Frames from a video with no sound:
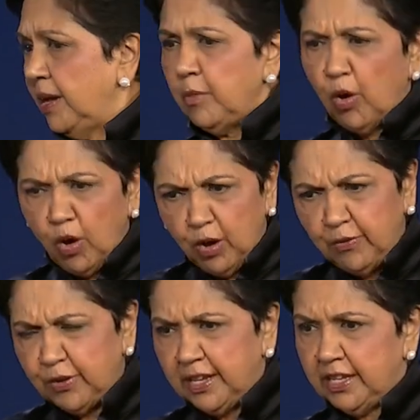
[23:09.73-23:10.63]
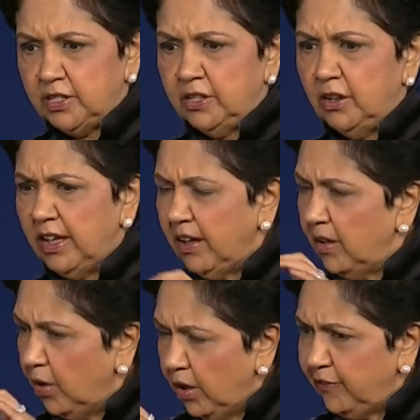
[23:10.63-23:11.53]
I'm all for kids,
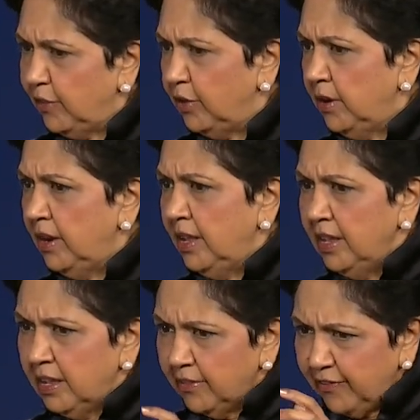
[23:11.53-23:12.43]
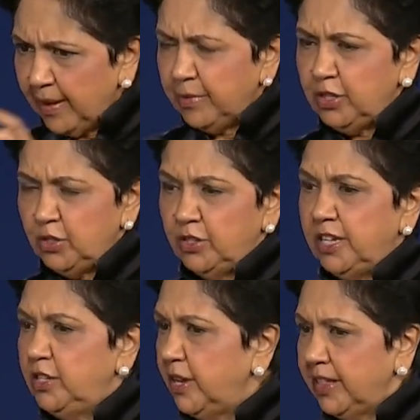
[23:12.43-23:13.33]
all for families to
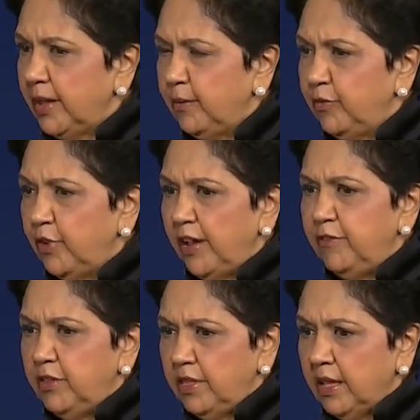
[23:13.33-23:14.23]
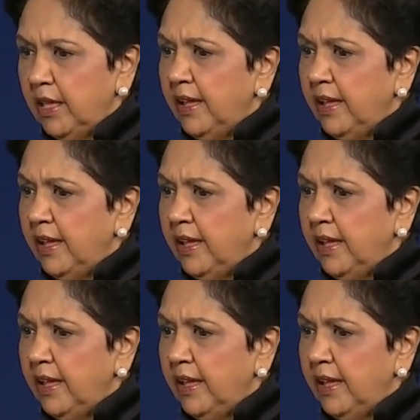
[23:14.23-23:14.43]
stay together, I'm for everything.